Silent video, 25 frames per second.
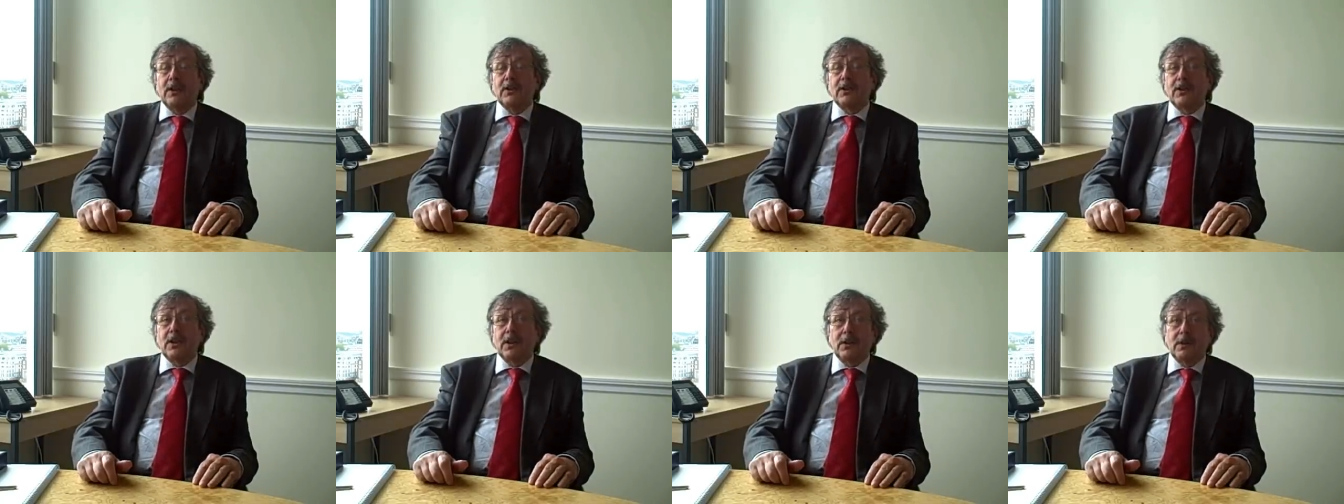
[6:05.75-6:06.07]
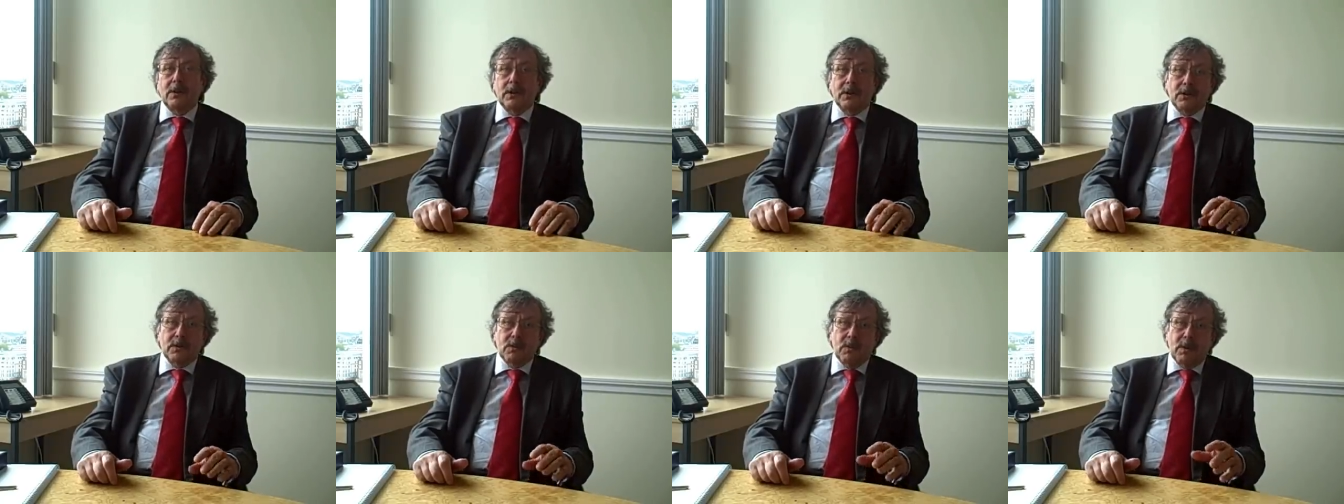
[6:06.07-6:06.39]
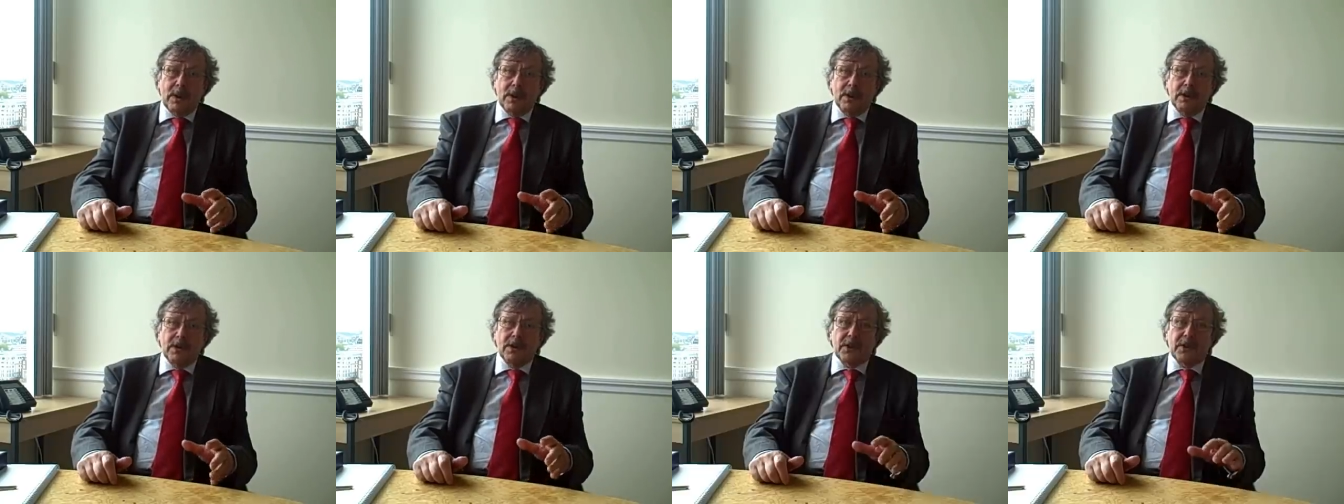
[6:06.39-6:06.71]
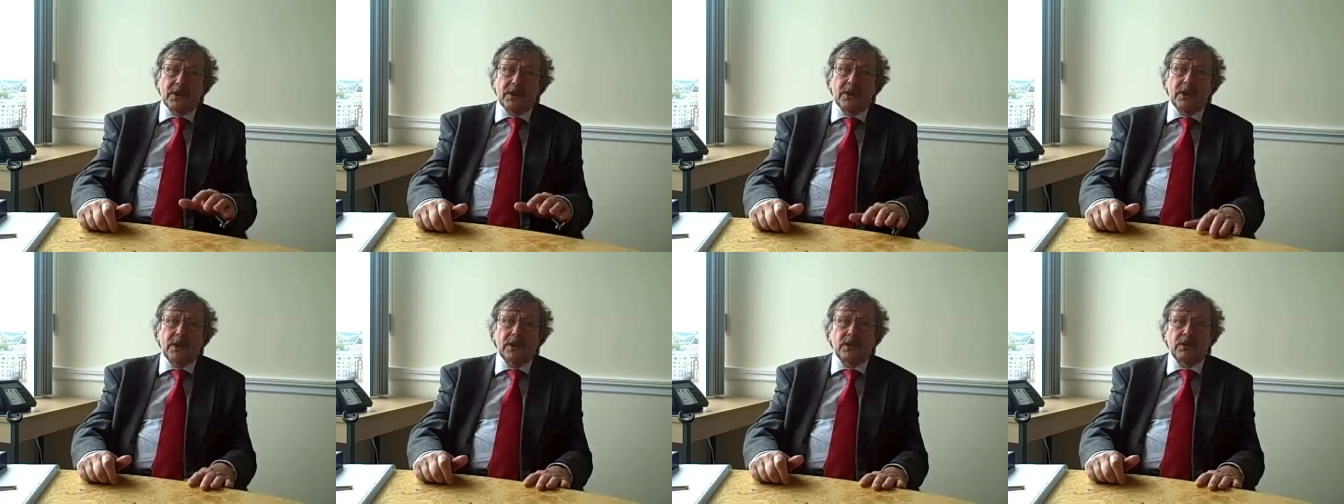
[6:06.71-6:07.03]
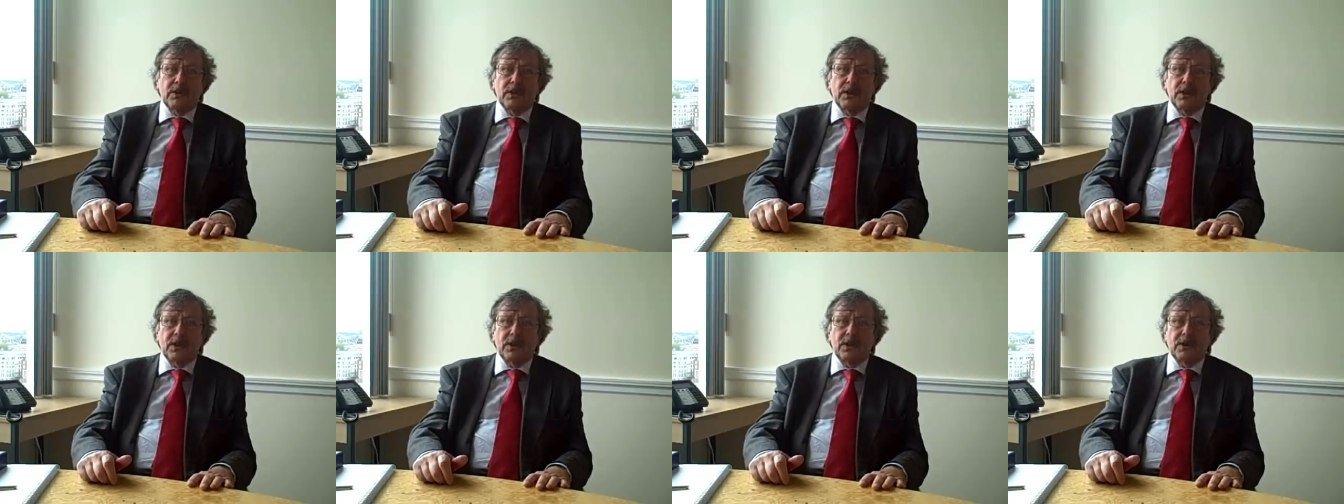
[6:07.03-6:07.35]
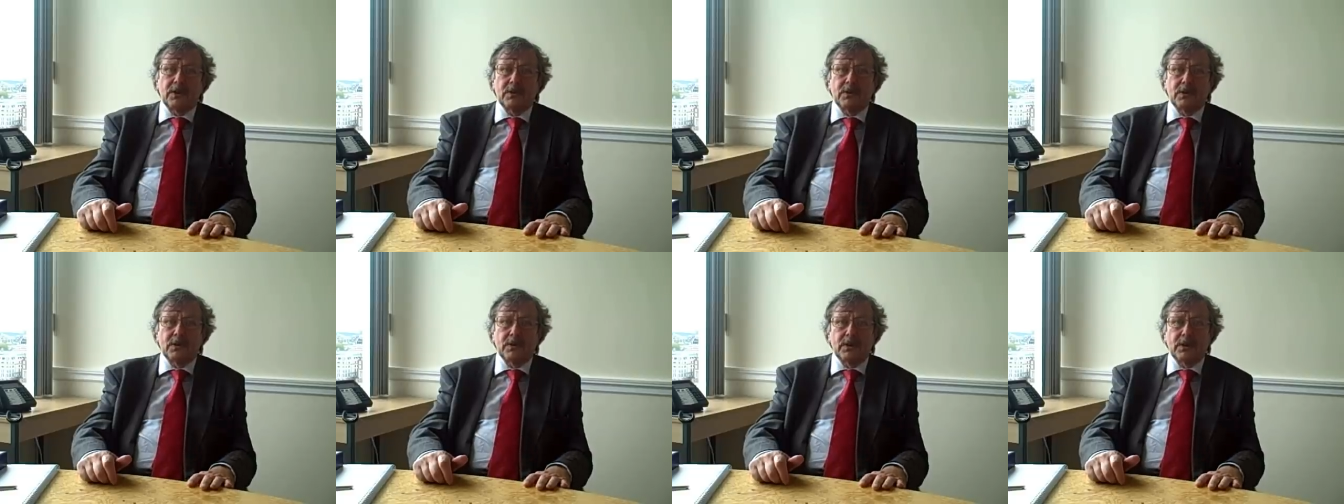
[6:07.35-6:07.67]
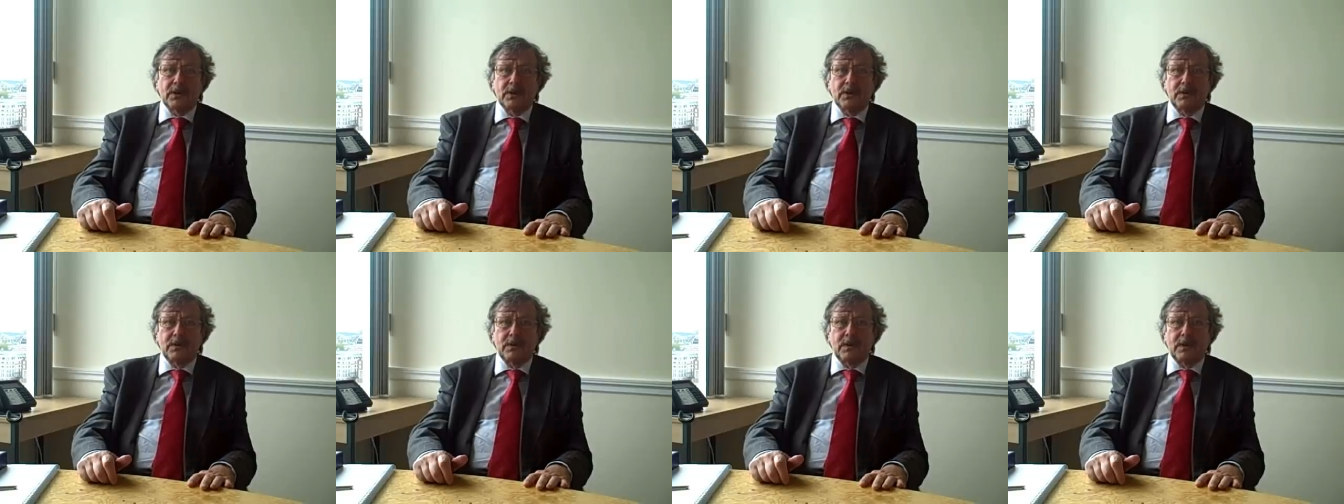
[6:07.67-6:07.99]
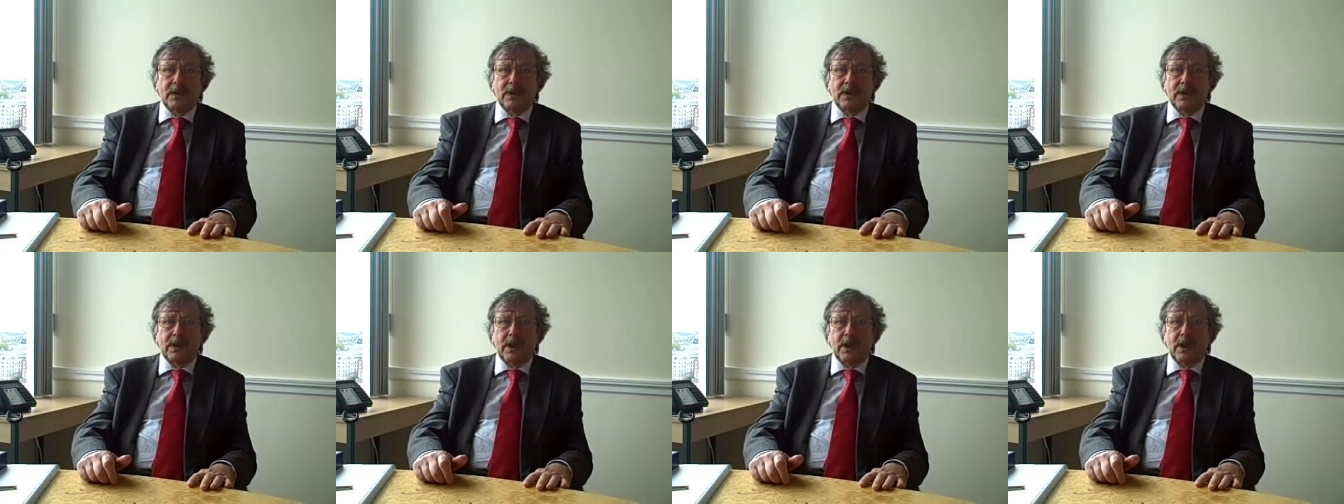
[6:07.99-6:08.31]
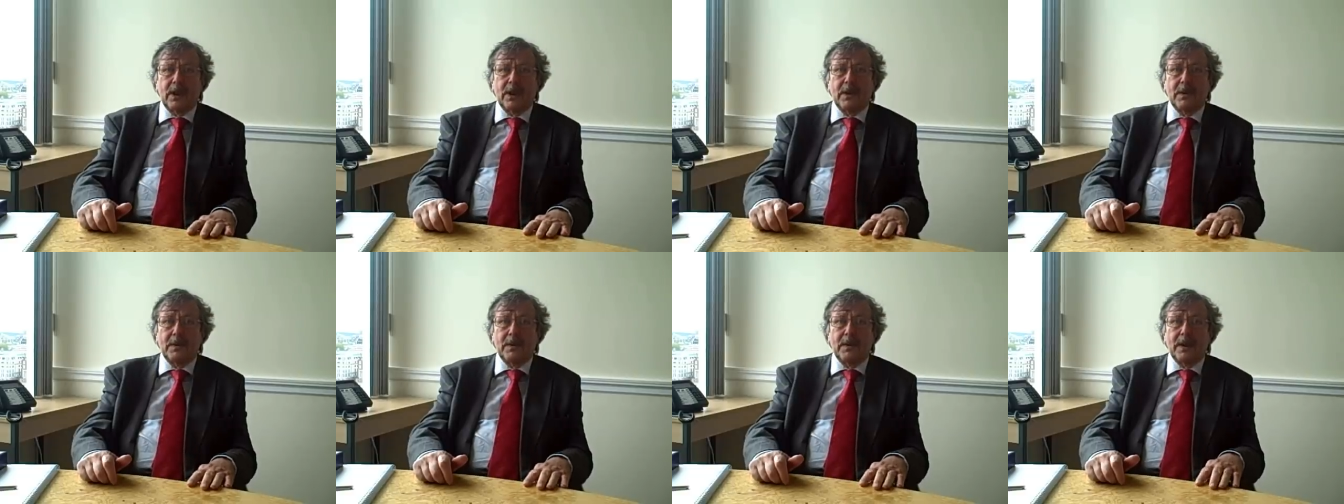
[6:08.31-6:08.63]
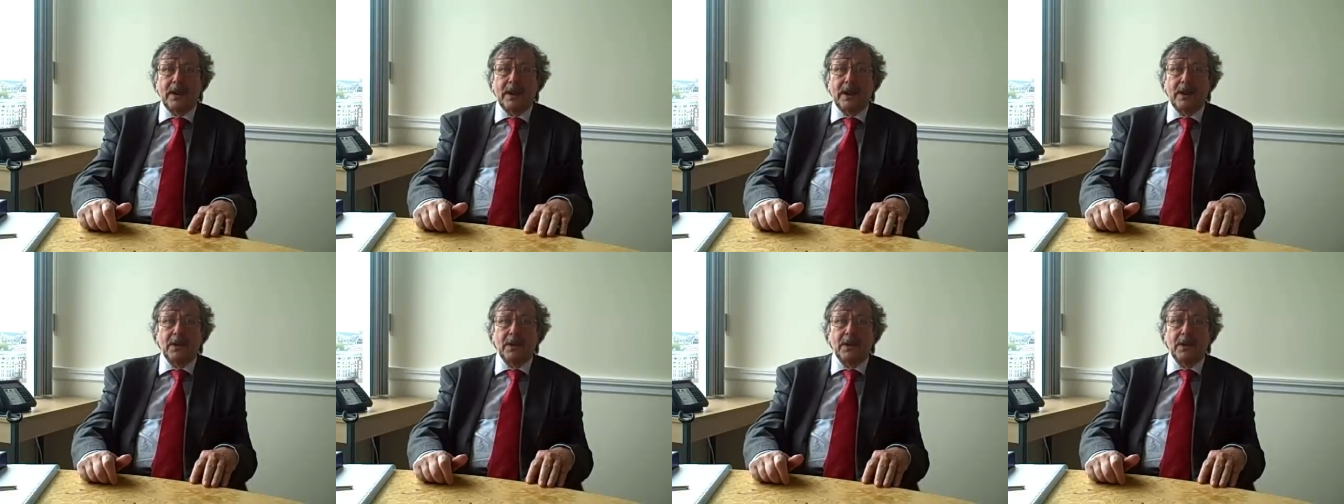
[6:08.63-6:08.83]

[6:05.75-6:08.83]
So as well as the traditional sort of uh,